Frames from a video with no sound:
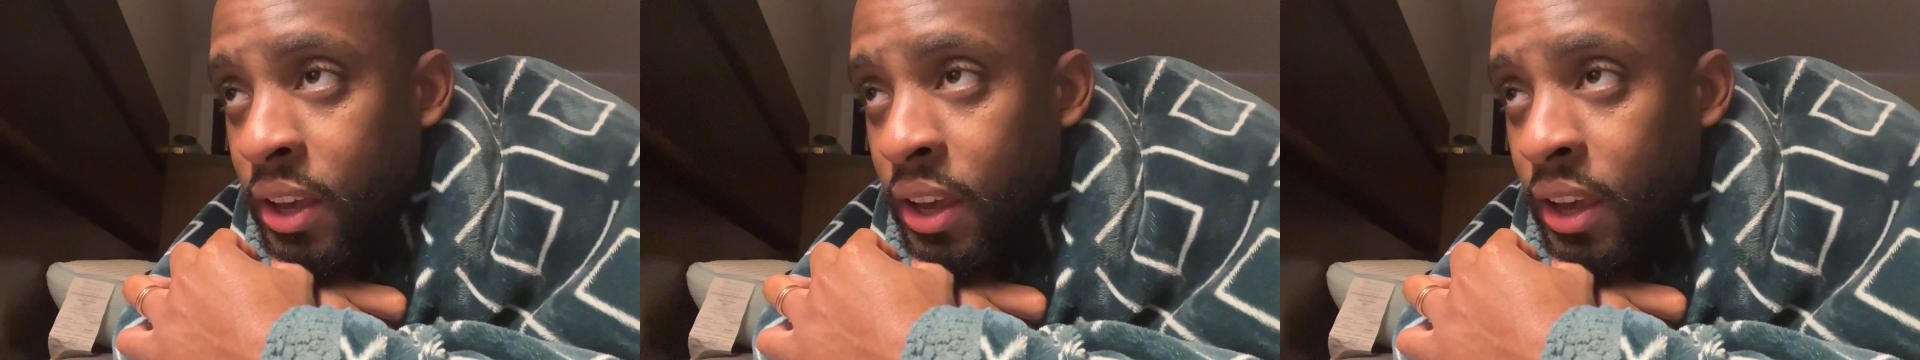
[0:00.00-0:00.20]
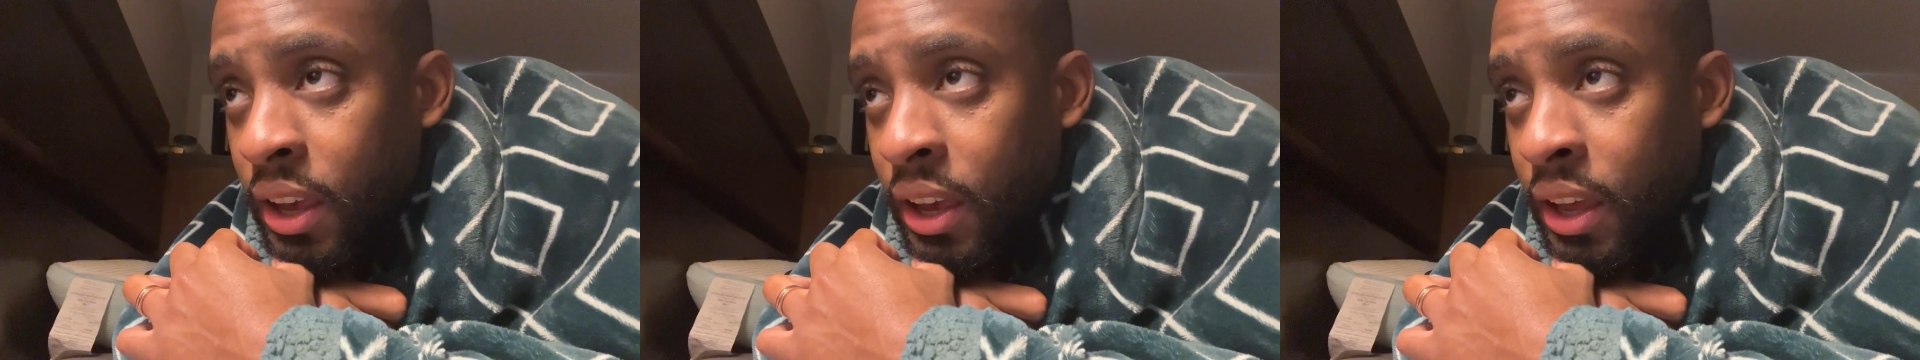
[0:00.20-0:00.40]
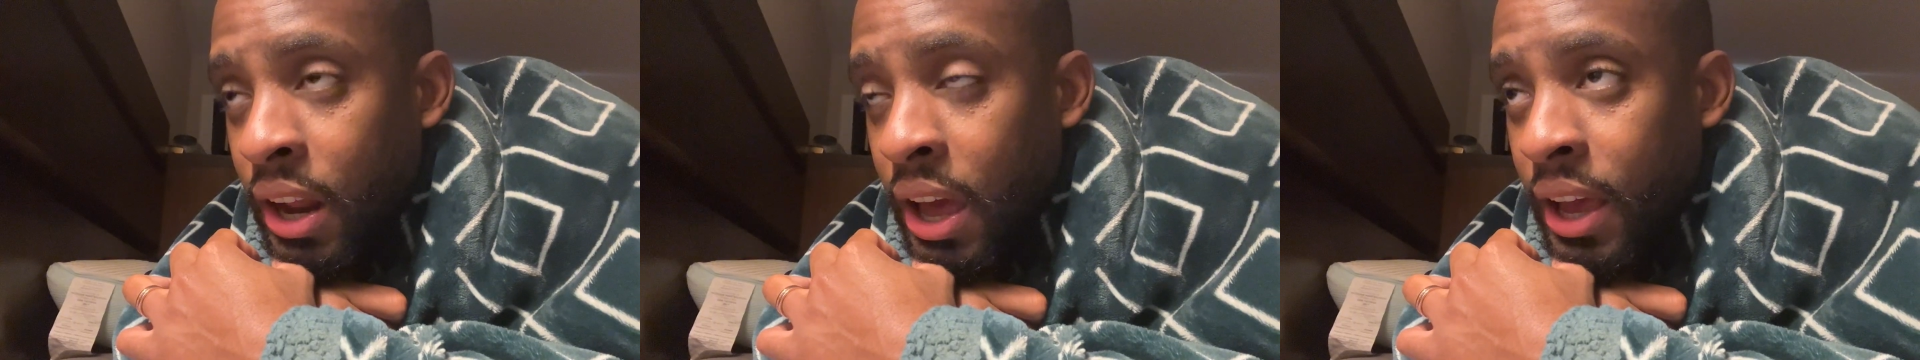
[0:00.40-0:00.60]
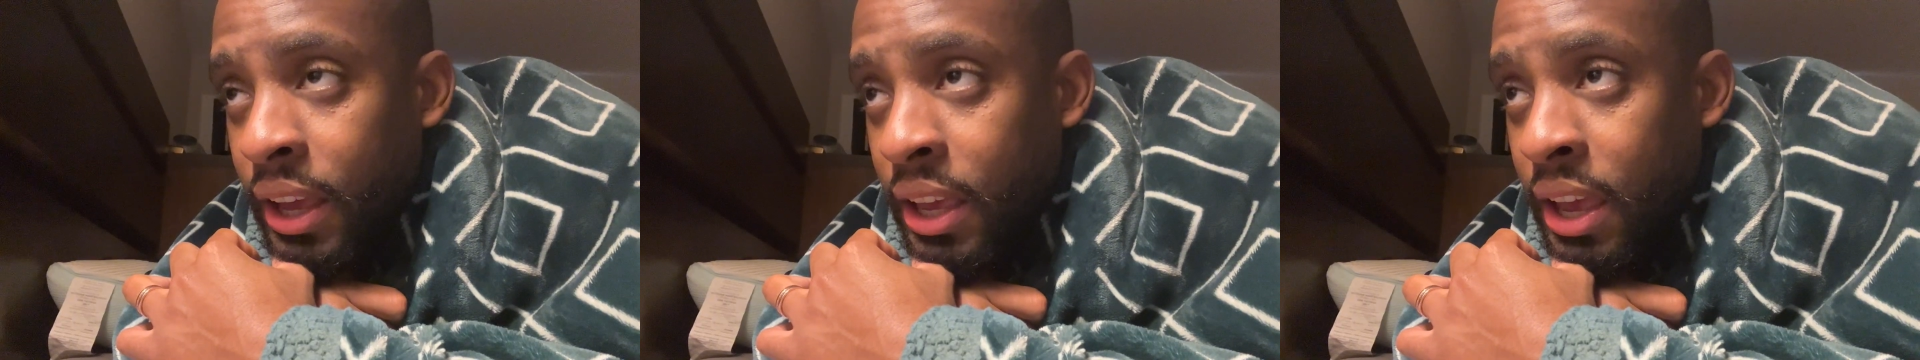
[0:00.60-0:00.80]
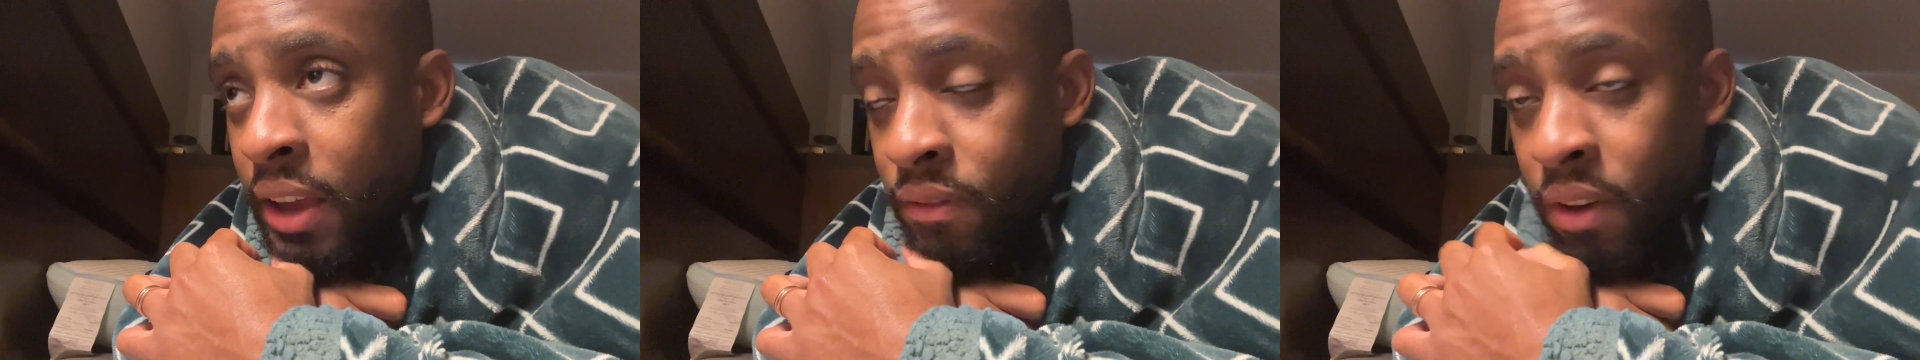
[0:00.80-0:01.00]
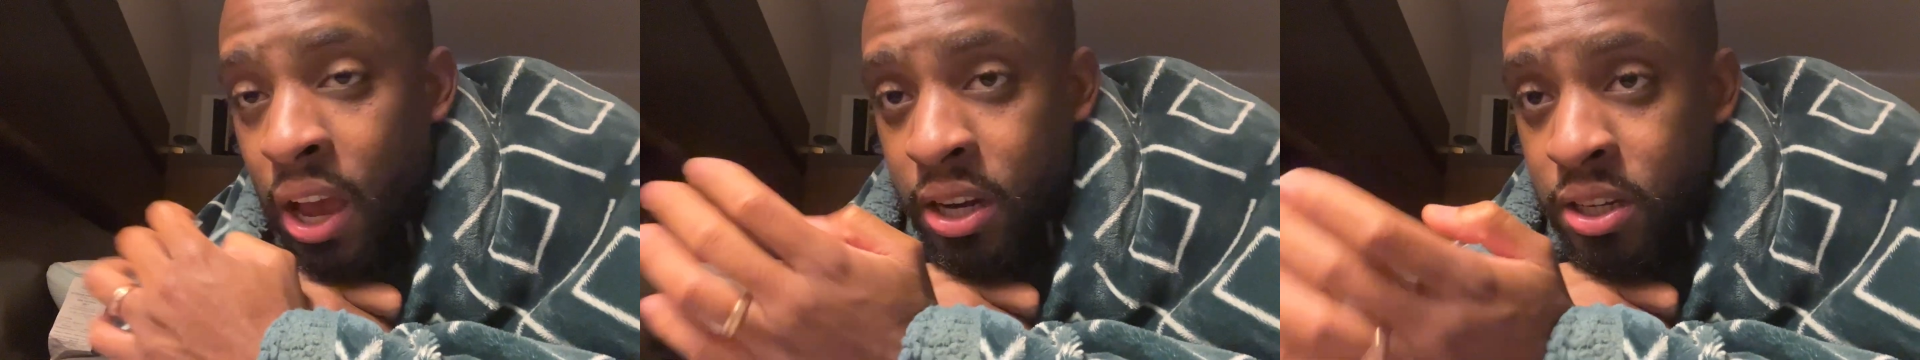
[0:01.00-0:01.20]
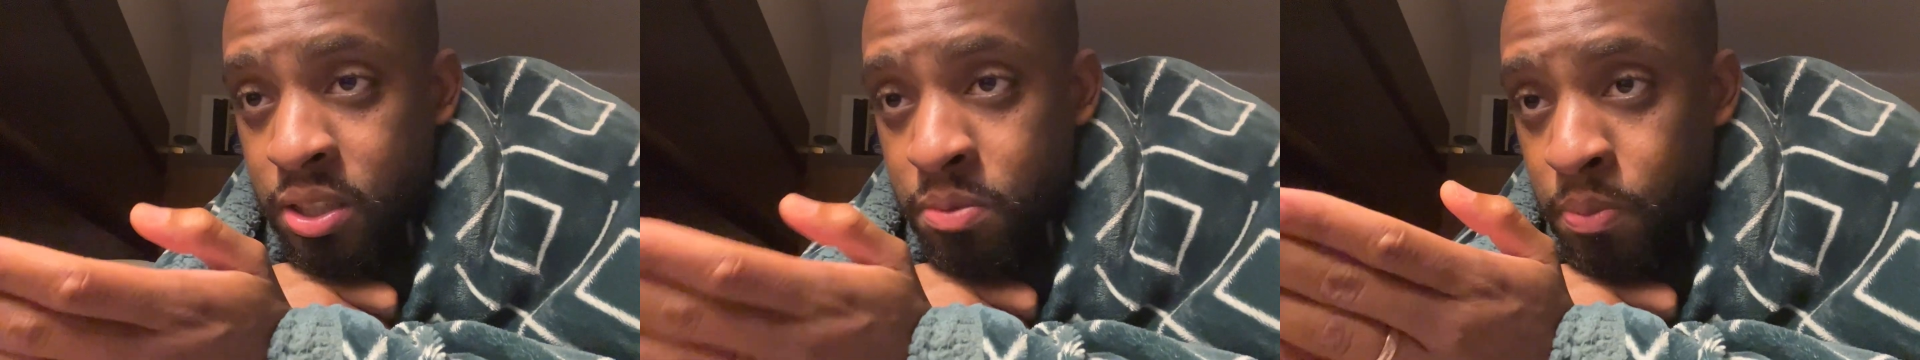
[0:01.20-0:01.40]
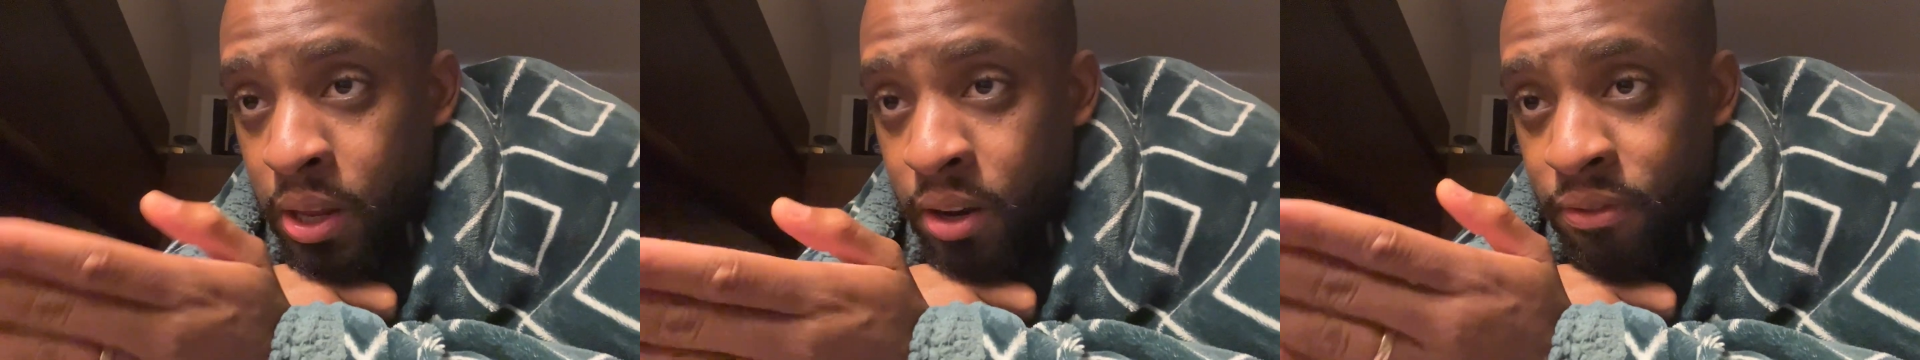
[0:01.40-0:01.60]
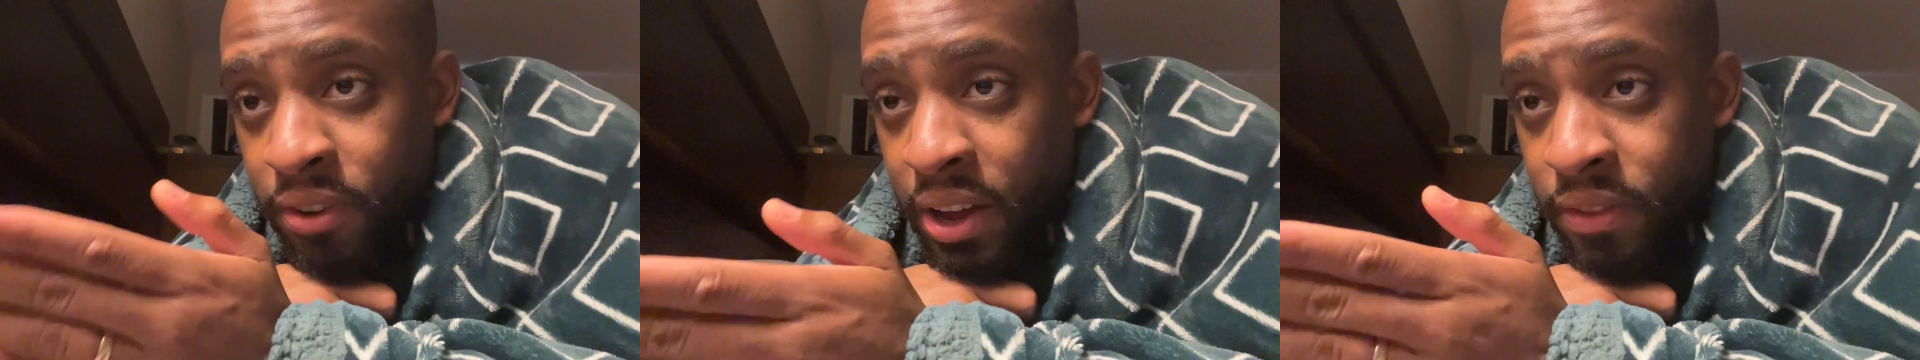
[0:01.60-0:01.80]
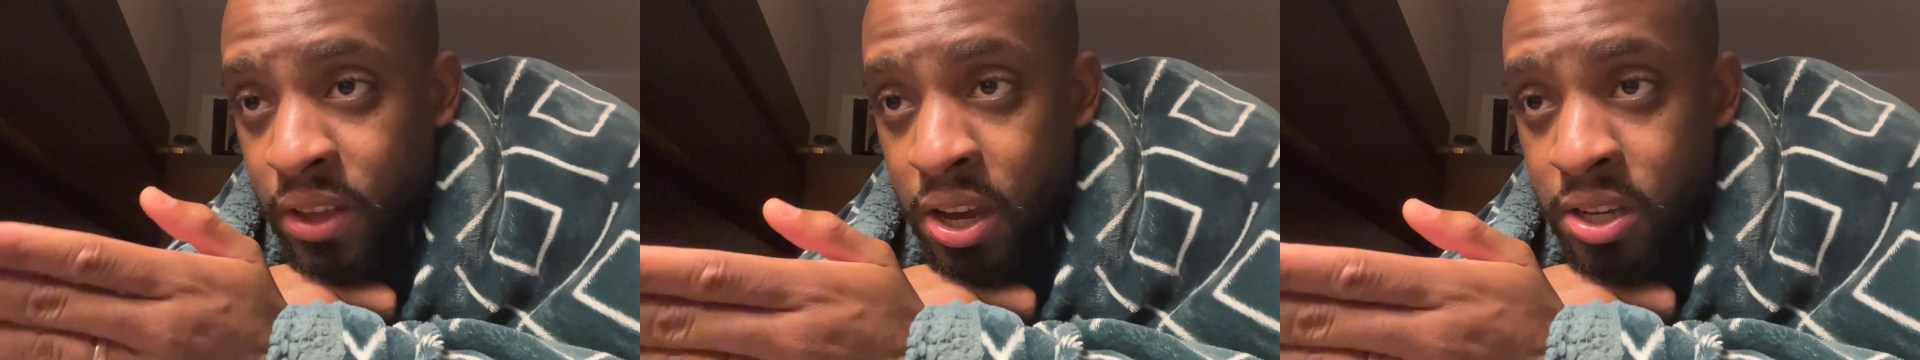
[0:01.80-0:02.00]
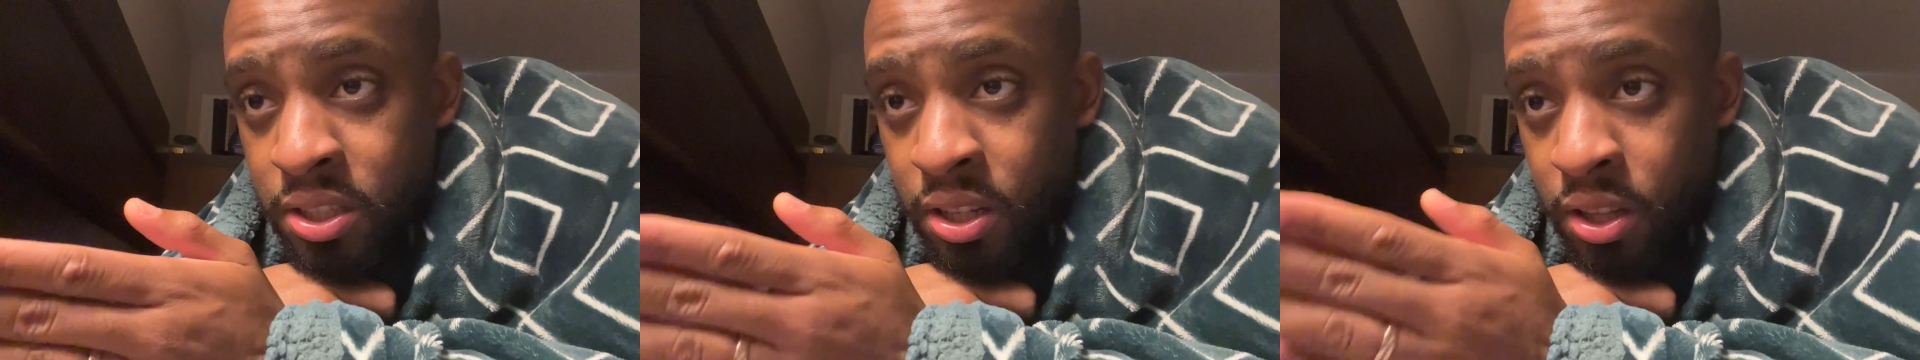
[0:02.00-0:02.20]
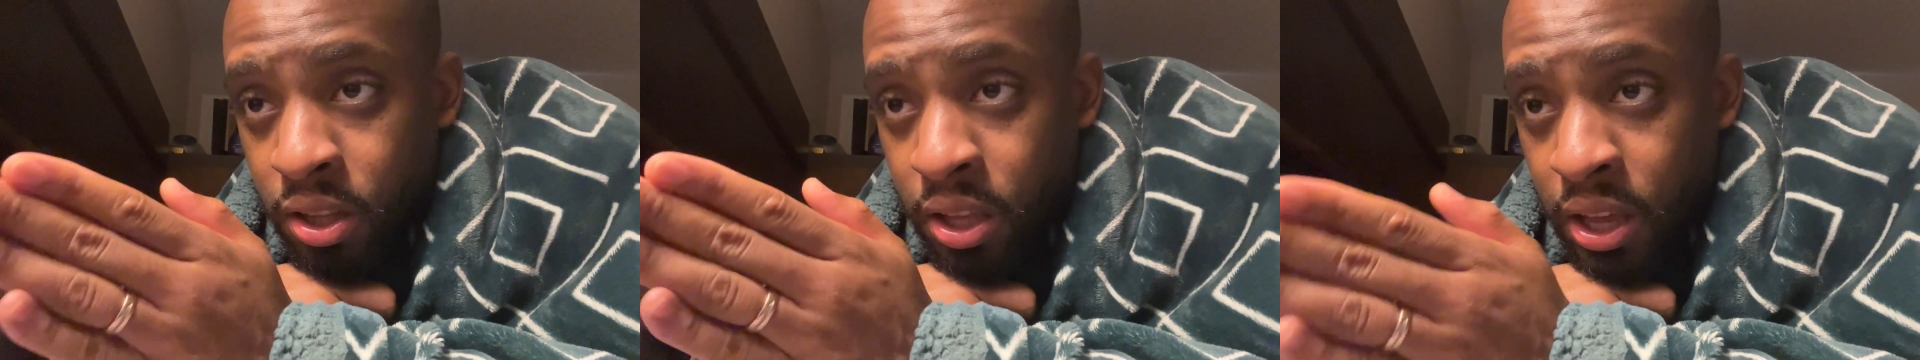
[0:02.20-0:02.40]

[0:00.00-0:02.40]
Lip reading: and I just made a 5,000,